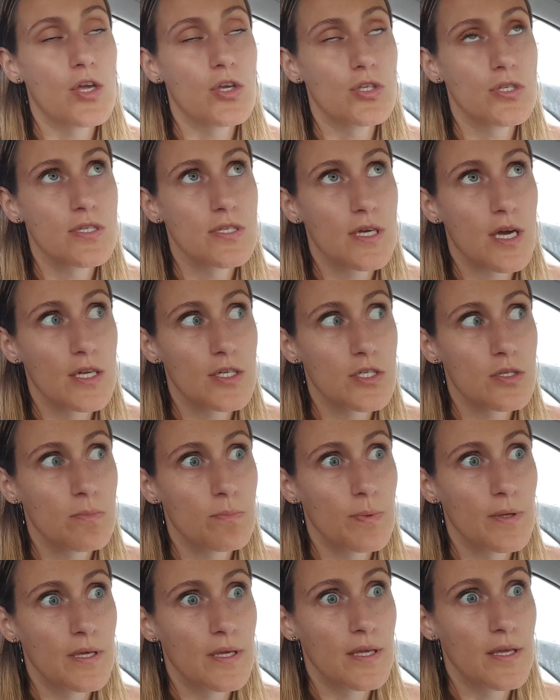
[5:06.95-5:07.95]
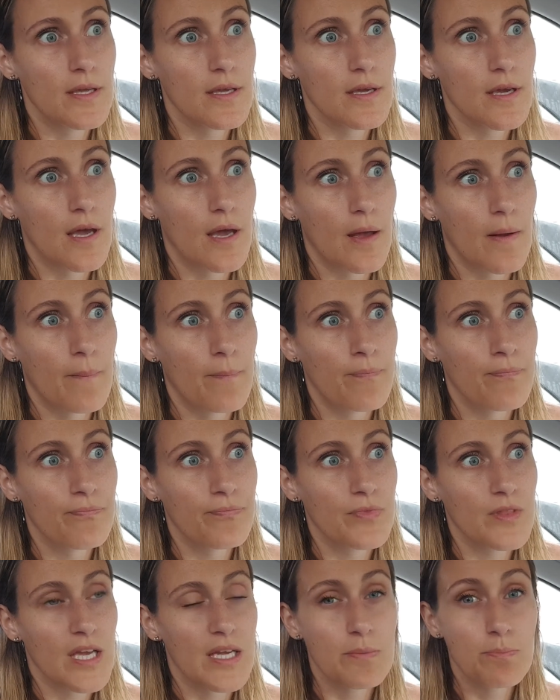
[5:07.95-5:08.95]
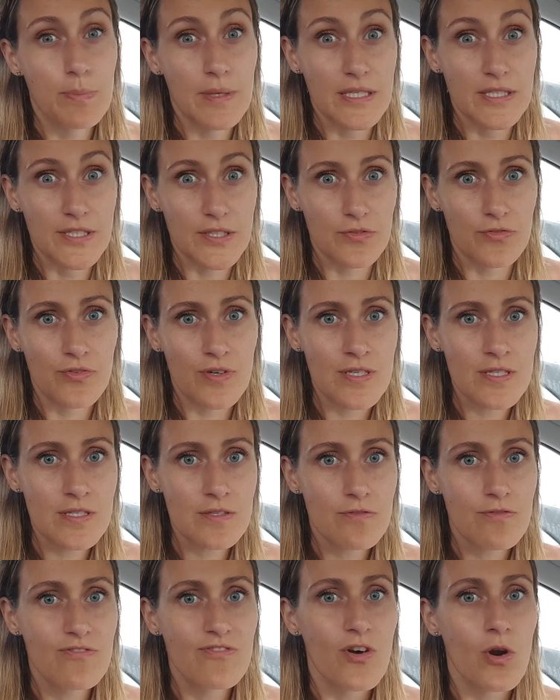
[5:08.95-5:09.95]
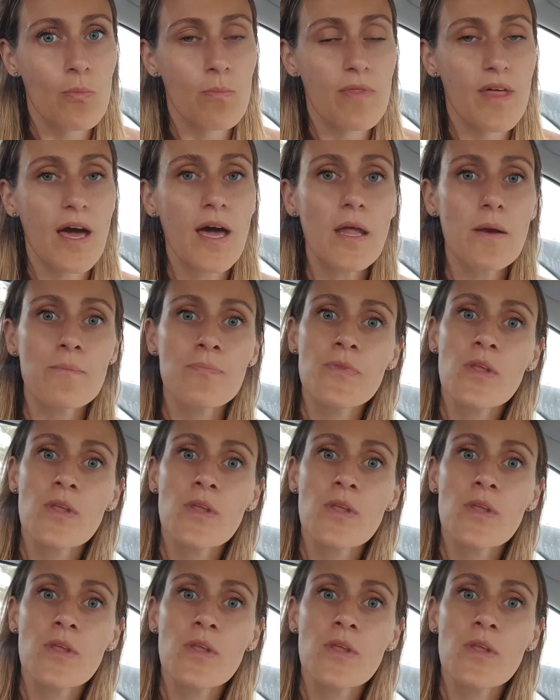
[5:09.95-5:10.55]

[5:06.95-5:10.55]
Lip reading: such a big big difference from that.